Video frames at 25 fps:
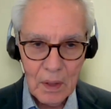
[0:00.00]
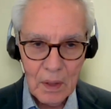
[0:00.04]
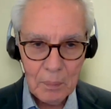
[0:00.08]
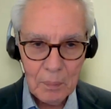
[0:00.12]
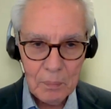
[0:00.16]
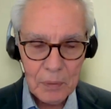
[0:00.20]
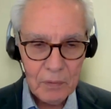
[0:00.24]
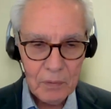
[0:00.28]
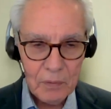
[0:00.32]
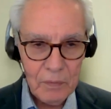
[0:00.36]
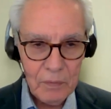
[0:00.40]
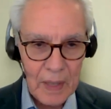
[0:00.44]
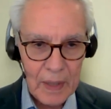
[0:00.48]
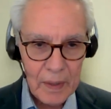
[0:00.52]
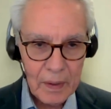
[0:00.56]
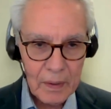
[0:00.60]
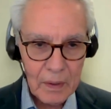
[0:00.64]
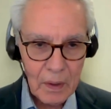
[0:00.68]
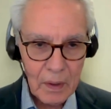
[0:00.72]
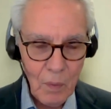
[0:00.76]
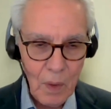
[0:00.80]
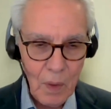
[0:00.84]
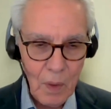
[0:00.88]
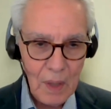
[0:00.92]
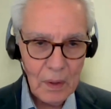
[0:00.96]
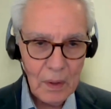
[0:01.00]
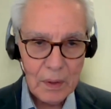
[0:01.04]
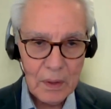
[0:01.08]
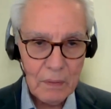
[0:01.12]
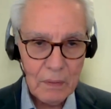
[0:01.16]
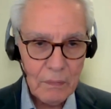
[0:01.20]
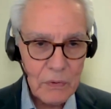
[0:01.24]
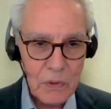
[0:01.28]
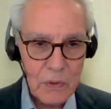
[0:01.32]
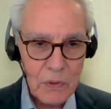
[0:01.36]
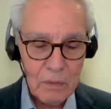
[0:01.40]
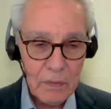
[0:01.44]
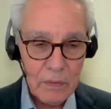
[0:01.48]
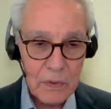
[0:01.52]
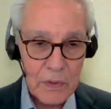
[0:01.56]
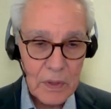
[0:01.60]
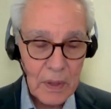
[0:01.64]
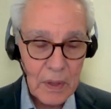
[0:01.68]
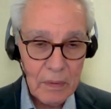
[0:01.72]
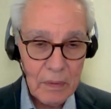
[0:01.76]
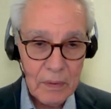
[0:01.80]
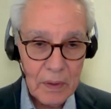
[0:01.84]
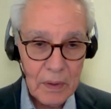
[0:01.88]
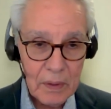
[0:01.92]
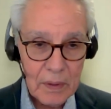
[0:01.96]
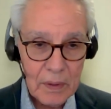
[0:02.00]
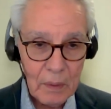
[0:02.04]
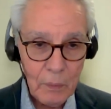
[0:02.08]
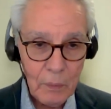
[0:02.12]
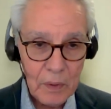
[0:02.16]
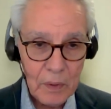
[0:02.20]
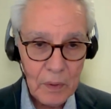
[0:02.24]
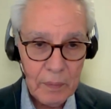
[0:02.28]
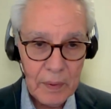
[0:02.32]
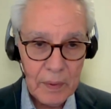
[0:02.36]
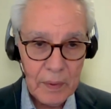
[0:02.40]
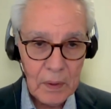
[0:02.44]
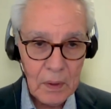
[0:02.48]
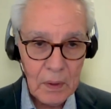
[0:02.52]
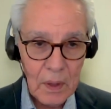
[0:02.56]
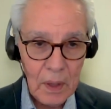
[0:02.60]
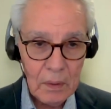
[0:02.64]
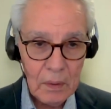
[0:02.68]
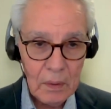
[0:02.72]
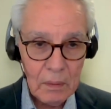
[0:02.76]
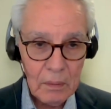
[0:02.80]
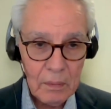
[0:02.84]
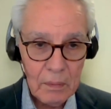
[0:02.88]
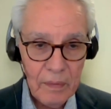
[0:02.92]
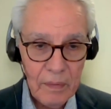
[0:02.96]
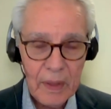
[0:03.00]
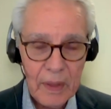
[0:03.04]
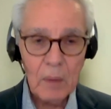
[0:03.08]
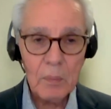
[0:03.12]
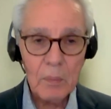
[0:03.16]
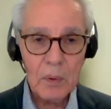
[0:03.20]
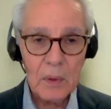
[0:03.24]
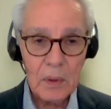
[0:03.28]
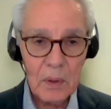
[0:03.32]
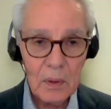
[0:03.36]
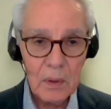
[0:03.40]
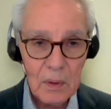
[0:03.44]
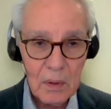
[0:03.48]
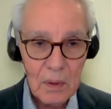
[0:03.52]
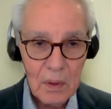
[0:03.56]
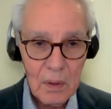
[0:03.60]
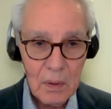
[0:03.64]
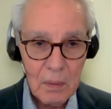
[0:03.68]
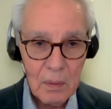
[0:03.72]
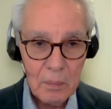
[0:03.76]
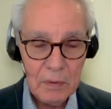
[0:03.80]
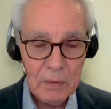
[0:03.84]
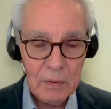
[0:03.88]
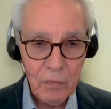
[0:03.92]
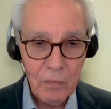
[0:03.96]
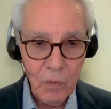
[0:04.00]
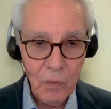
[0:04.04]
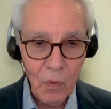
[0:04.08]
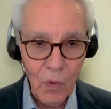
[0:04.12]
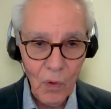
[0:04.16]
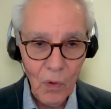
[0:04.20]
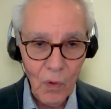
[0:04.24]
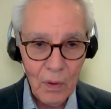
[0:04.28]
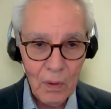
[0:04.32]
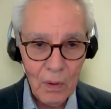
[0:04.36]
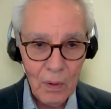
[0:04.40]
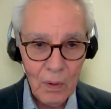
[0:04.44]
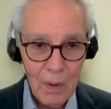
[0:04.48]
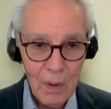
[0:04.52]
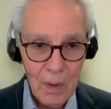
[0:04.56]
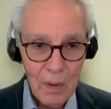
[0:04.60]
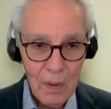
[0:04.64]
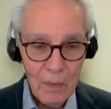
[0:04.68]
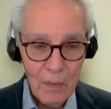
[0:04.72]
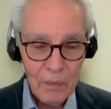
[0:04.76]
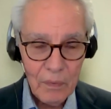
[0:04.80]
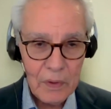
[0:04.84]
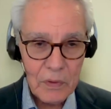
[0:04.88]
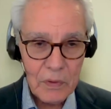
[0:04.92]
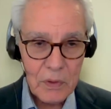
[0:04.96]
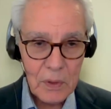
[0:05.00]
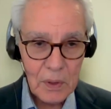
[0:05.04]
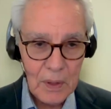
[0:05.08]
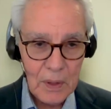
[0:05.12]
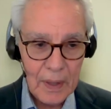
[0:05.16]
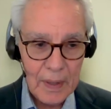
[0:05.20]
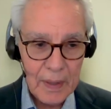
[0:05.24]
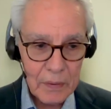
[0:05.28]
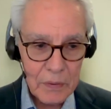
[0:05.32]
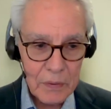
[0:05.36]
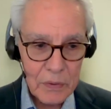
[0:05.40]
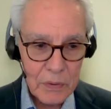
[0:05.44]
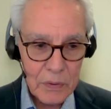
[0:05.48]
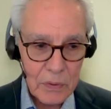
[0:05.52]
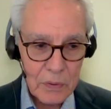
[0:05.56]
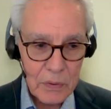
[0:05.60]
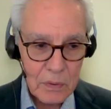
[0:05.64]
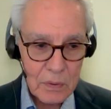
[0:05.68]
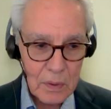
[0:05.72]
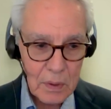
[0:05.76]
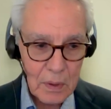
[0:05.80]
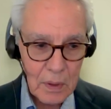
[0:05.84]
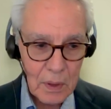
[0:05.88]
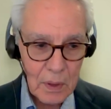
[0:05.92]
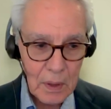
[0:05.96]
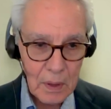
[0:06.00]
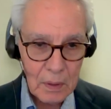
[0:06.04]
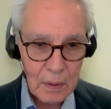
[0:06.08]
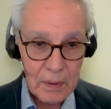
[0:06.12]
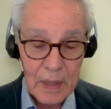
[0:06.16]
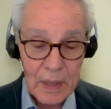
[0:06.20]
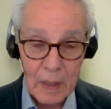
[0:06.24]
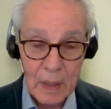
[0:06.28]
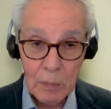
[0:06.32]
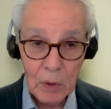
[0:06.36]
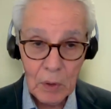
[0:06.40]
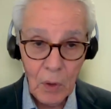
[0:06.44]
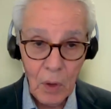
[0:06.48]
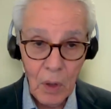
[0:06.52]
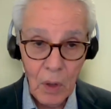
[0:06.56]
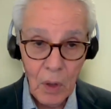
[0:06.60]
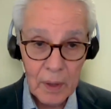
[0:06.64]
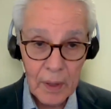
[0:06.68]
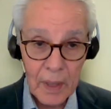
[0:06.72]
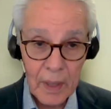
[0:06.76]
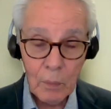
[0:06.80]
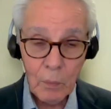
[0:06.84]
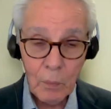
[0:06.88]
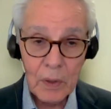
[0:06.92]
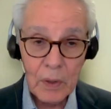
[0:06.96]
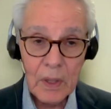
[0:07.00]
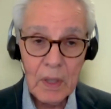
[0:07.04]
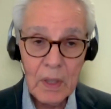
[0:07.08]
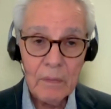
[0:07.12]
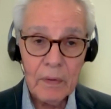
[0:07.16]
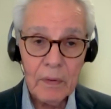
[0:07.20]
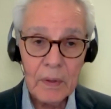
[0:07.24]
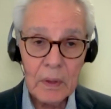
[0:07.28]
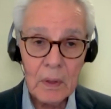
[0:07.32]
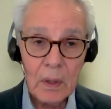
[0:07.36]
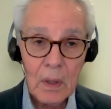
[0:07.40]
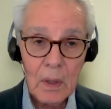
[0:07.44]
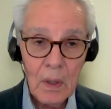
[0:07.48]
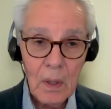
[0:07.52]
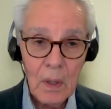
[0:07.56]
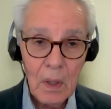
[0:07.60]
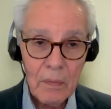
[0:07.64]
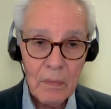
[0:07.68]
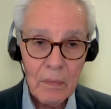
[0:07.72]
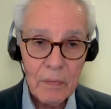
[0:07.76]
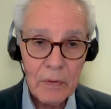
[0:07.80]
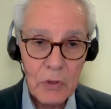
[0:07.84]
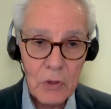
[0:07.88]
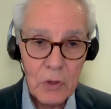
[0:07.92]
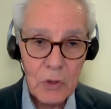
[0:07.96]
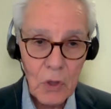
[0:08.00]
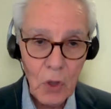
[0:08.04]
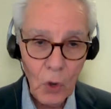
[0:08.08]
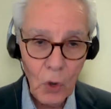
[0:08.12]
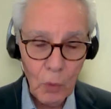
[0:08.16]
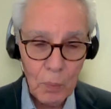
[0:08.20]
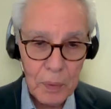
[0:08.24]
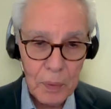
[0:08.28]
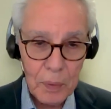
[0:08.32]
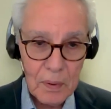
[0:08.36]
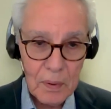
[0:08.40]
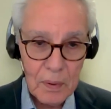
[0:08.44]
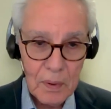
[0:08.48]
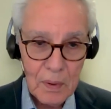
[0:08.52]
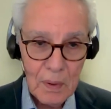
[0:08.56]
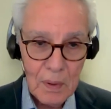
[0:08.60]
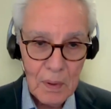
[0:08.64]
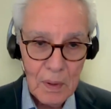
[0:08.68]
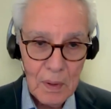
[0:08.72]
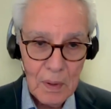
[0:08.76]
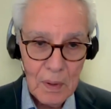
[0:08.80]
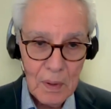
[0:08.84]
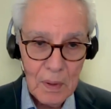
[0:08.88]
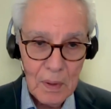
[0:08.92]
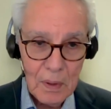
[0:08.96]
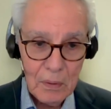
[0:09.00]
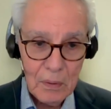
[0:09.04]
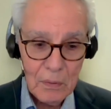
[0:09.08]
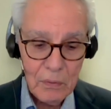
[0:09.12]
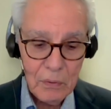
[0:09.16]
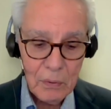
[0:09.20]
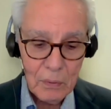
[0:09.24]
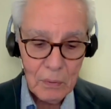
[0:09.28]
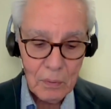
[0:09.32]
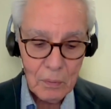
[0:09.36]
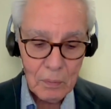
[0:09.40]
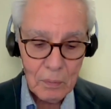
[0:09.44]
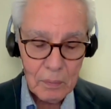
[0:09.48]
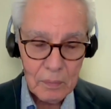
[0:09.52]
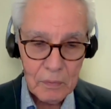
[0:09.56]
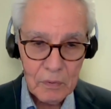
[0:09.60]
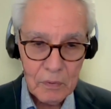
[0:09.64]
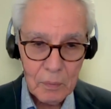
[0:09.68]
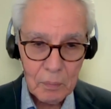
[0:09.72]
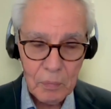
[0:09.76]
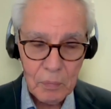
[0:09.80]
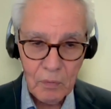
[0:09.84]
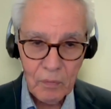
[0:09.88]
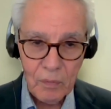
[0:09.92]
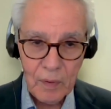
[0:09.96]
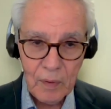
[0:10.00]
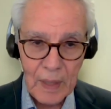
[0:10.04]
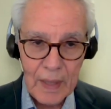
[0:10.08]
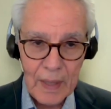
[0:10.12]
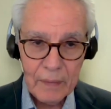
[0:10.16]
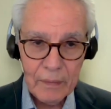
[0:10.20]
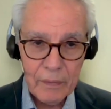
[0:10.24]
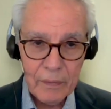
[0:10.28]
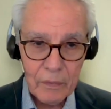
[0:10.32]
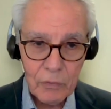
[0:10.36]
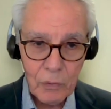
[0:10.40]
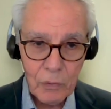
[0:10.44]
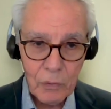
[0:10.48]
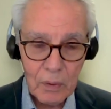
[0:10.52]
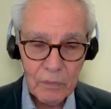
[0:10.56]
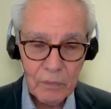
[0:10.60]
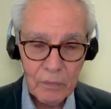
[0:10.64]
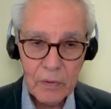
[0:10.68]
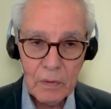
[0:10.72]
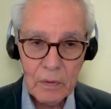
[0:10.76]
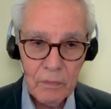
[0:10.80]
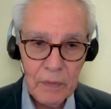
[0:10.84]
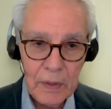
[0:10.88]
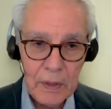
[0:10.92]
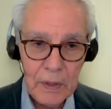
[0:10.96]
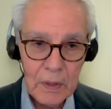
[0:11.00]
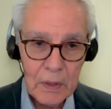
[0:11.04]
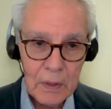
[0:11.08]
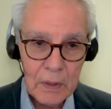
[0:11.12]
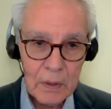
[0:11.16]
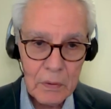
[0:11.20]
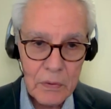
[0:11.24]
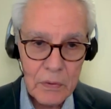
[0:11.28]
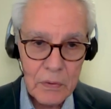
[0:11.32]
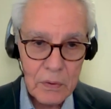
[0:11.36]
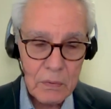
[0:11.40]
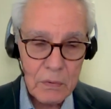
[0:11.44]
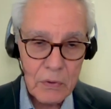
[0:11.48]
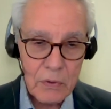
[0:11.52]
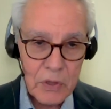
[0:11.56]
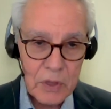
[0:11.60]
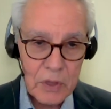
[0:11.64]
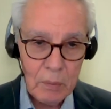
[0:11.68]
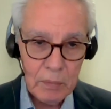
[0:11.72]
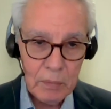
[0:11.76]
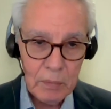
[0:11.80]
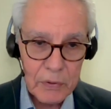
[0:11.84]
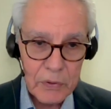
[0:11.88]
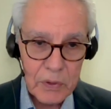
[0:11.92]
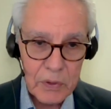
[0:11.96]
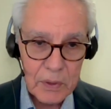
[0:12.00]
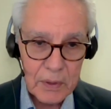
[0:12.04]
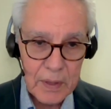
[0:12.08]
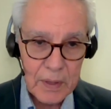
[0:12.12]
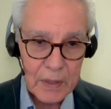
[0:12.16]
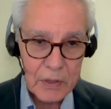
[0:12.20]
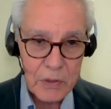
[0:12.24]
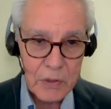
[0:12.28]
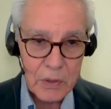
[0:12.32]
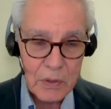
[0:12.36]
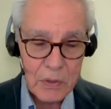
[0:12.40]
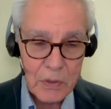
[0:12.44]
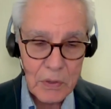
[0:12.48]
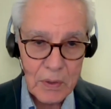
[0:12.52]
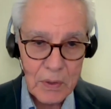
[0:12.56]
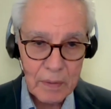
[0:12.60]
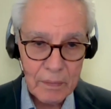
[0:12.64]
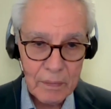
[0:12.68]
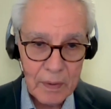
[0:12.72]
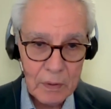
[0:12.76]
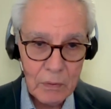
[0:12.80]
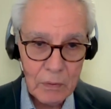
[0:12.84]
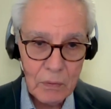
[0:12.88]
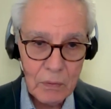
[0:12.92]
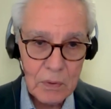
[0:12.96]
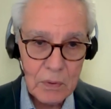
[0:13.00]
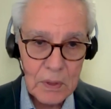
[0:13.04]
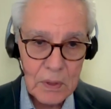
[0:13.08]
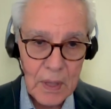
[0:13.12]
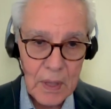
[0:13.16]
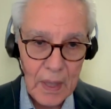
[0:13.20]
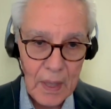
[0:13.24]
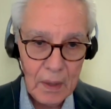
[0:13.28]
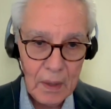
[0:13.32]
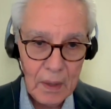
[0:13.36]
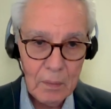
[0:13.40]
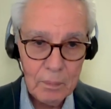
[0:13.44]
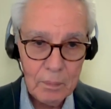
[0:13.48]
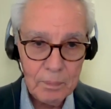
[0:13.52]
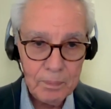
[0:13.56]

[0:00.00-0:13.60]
up providing a quality of service I think that would have been unthinkable before these alliances uh, came along and were given the scope to to provide the sort of convenience and seamless connections that they do today.